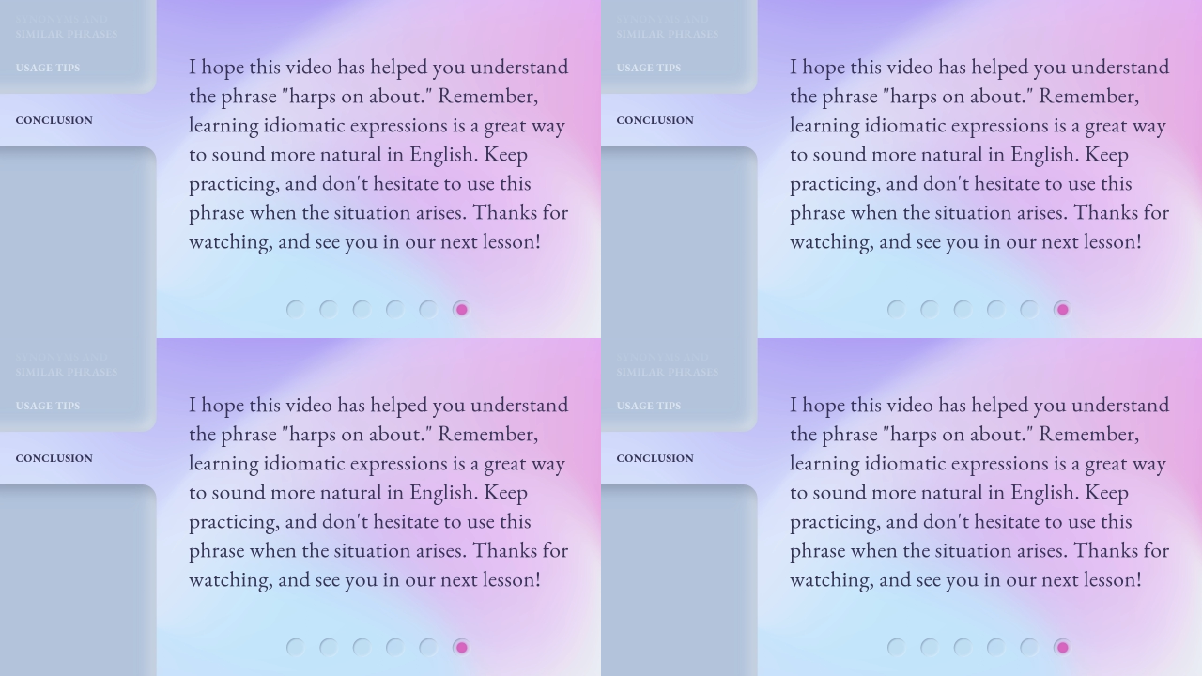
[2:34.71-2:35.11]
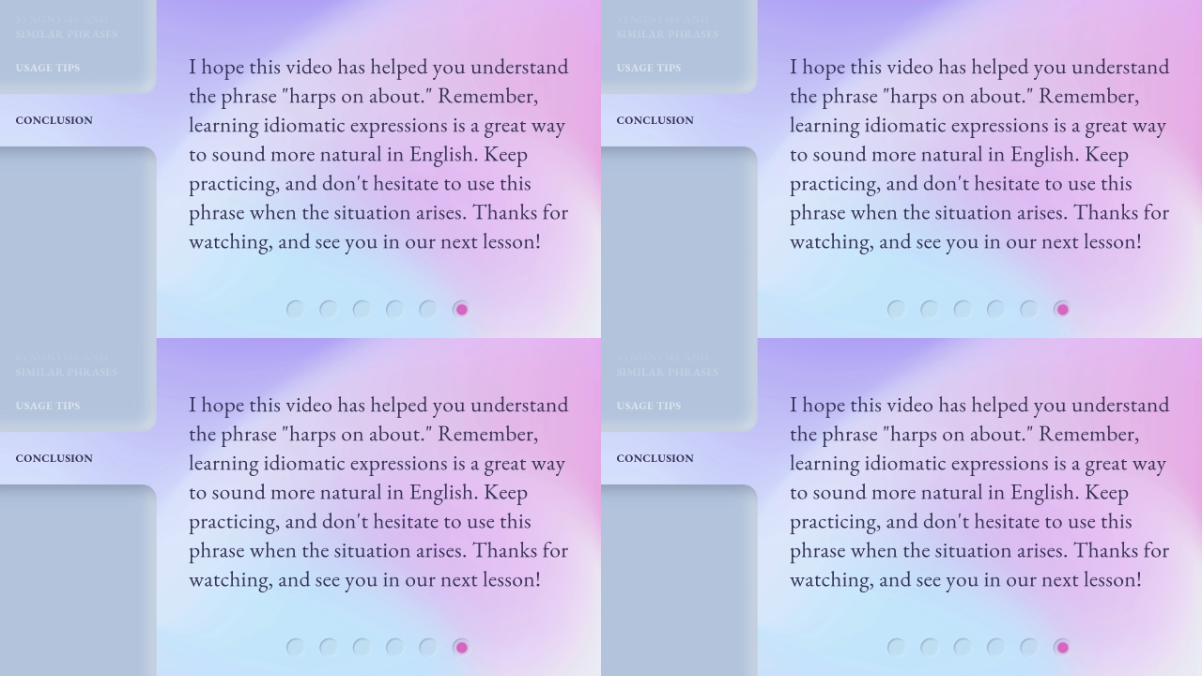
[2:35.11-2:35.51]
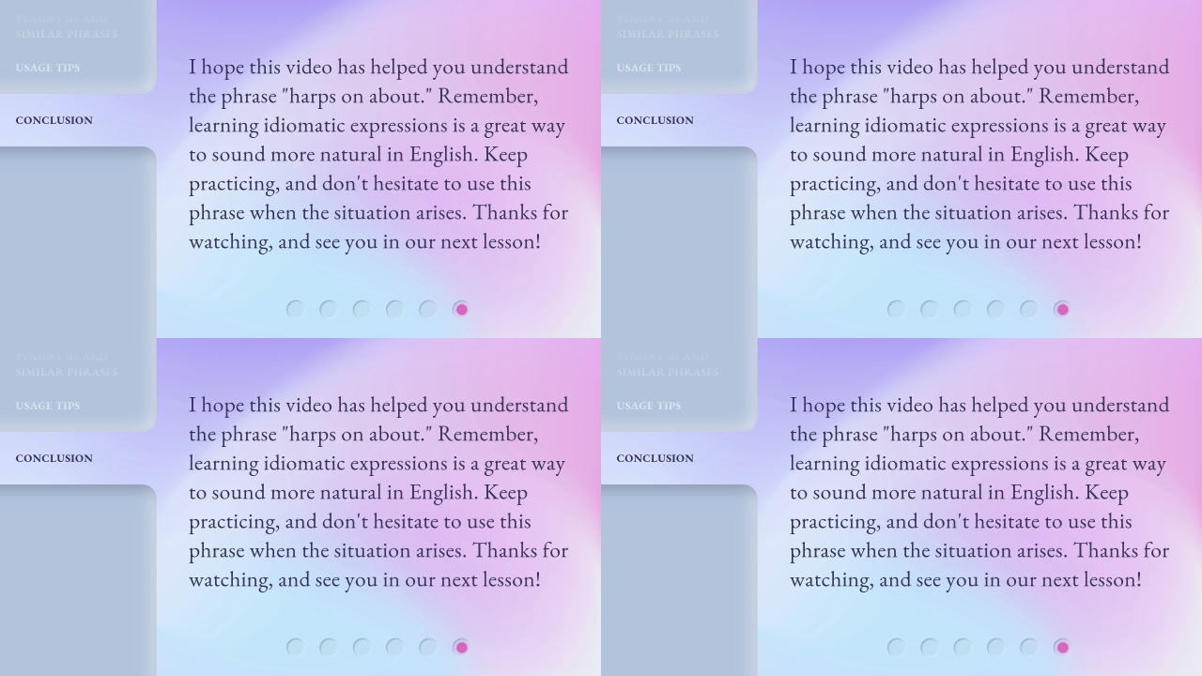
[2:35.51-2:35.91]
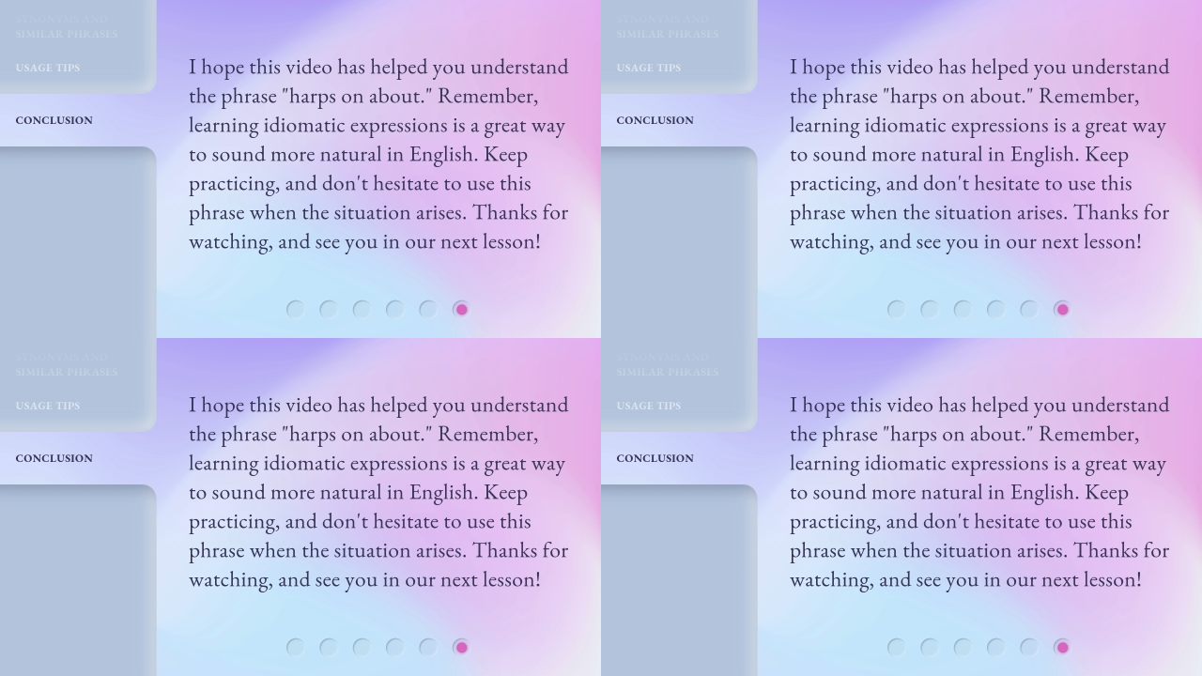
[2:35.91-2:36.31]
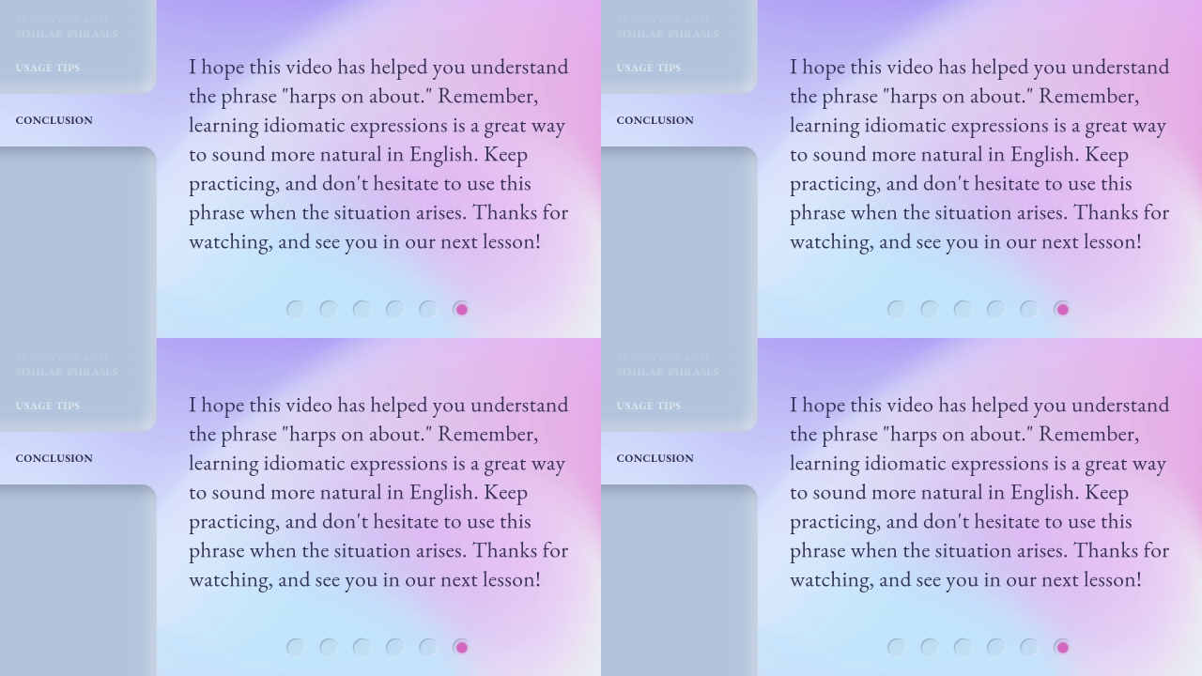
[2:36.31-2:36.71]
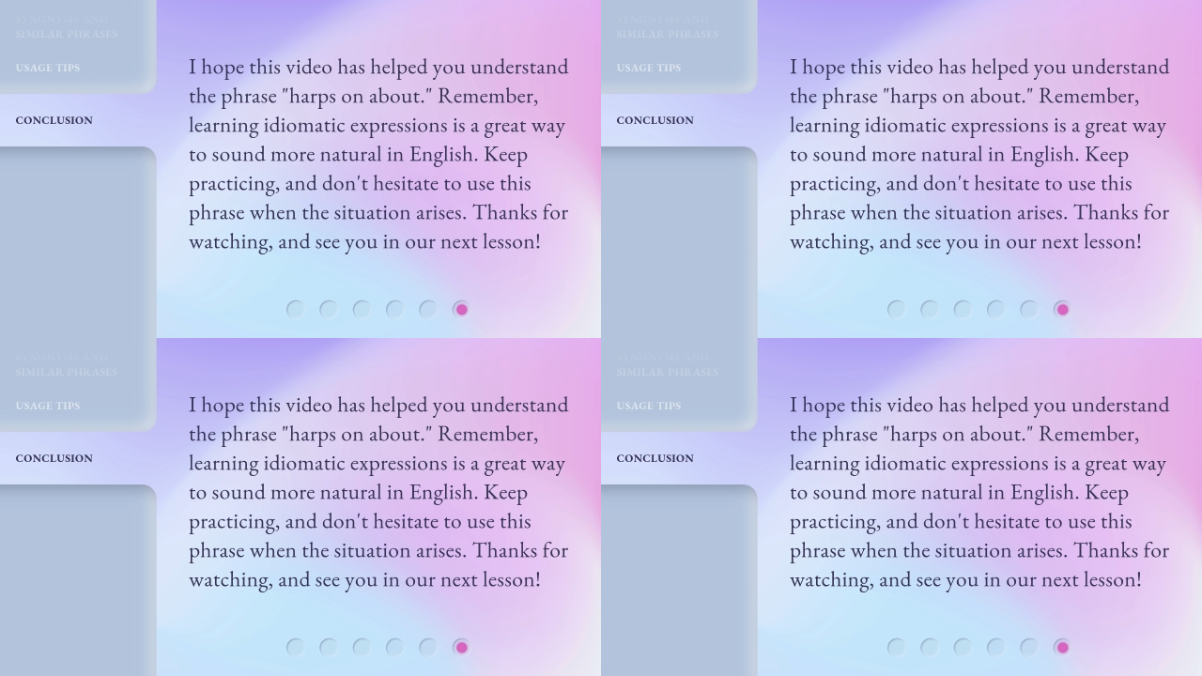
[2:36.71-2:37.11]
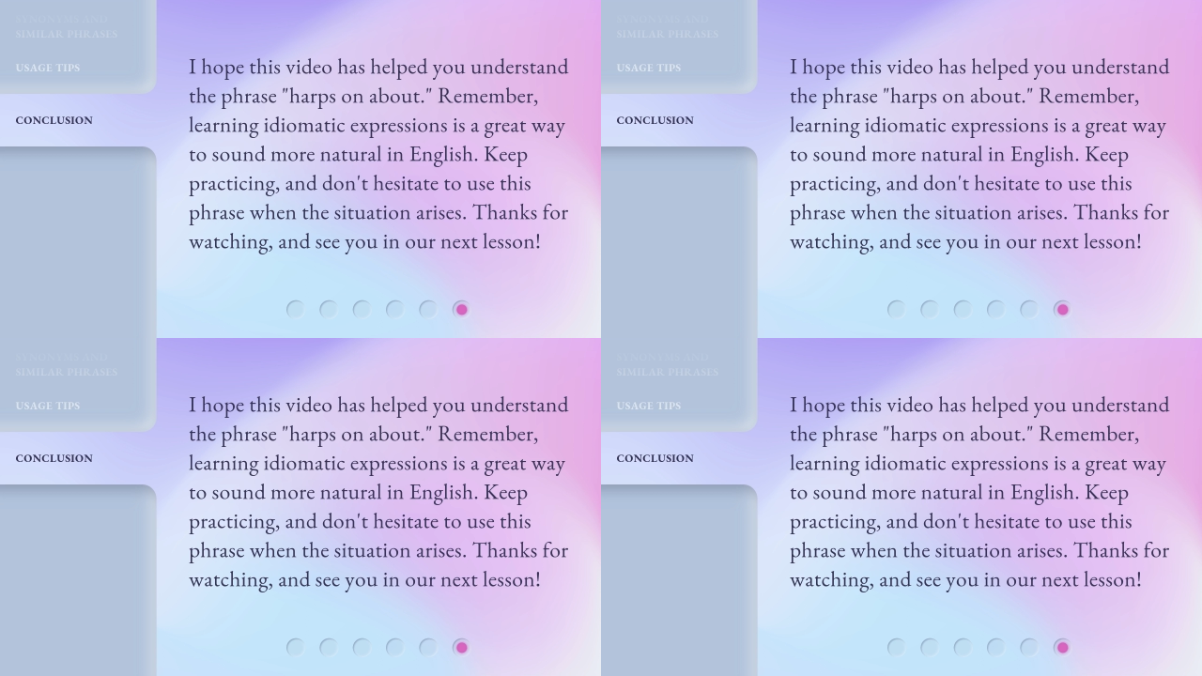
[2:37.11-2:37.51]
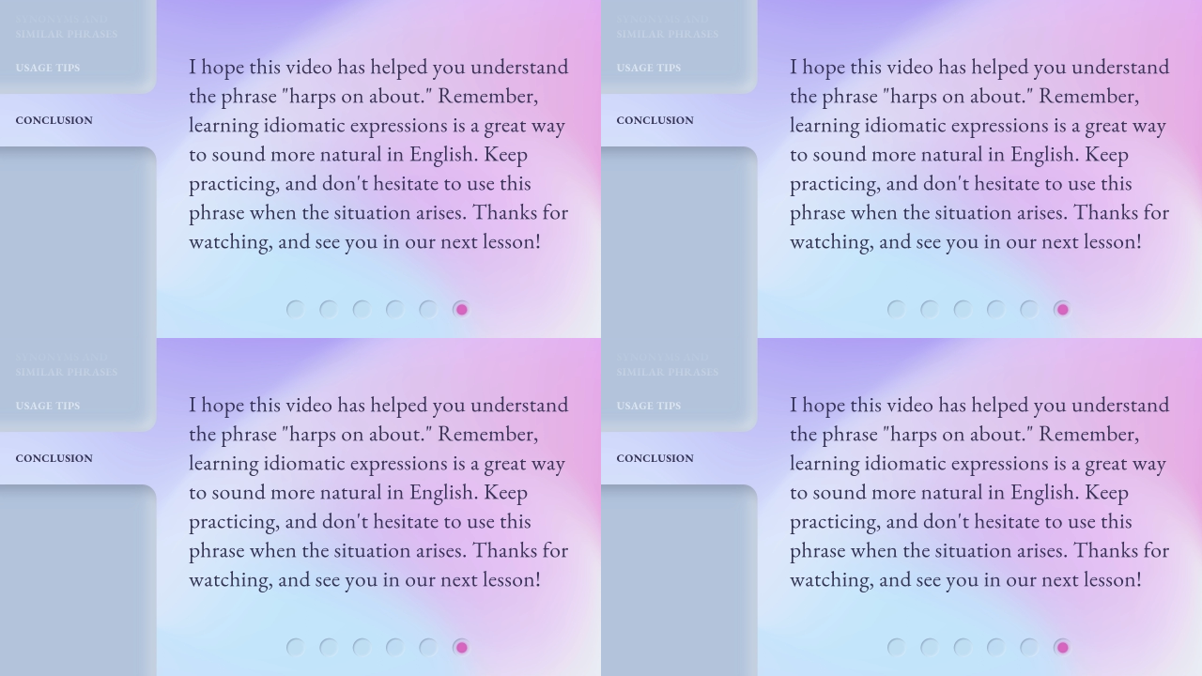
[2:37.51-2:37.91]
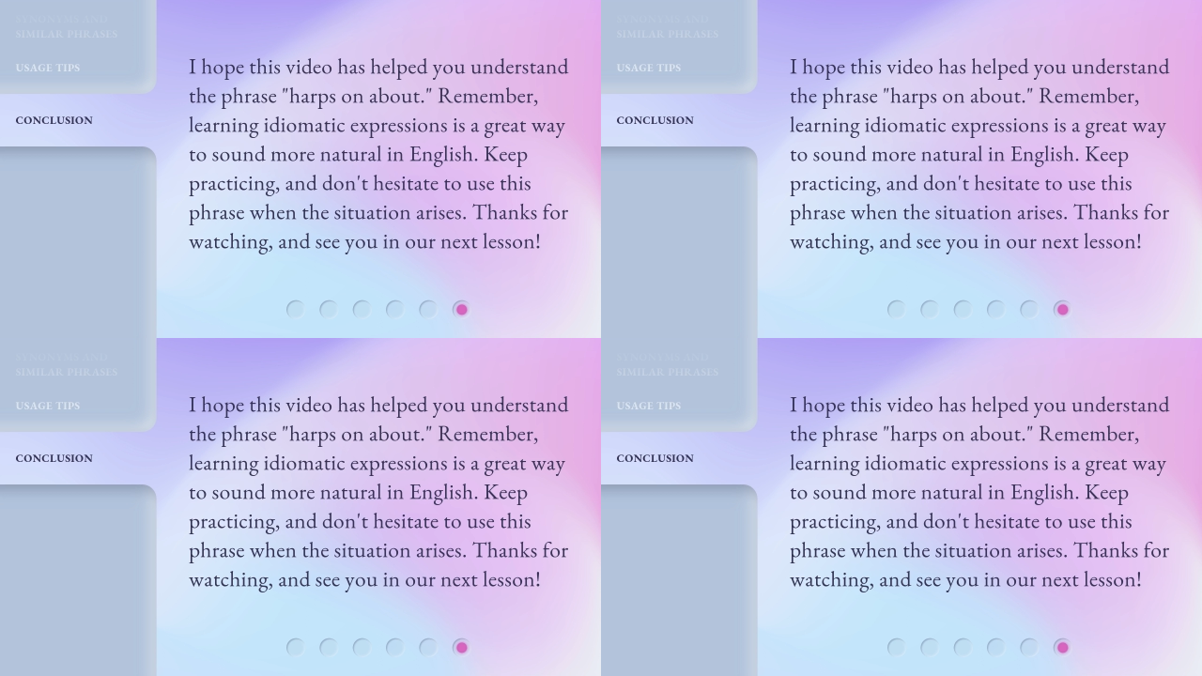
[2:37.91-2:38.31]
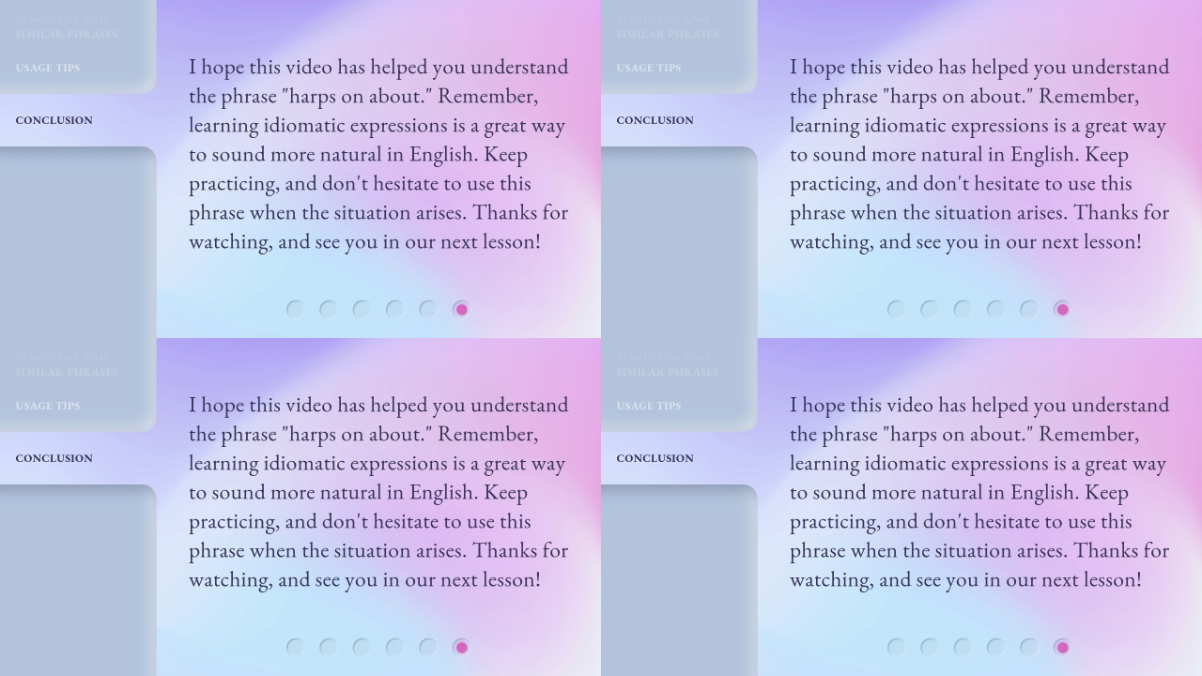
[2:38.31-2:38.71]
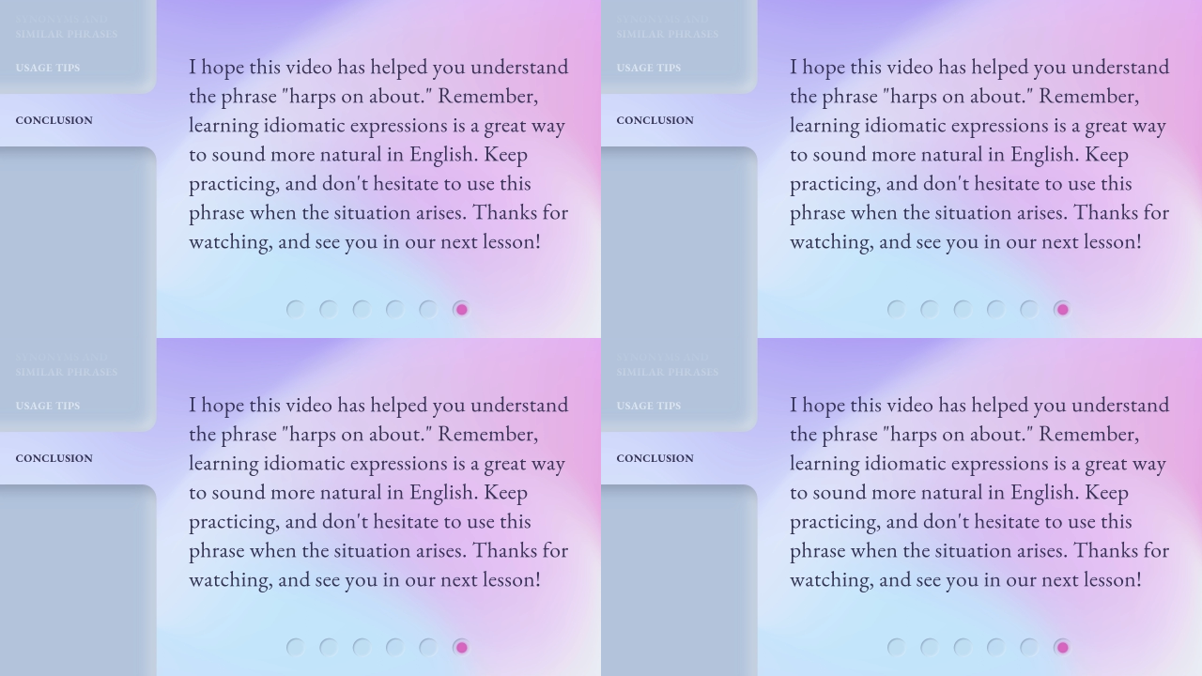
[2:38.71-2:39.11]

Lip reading: Nobody's mouth can be seen.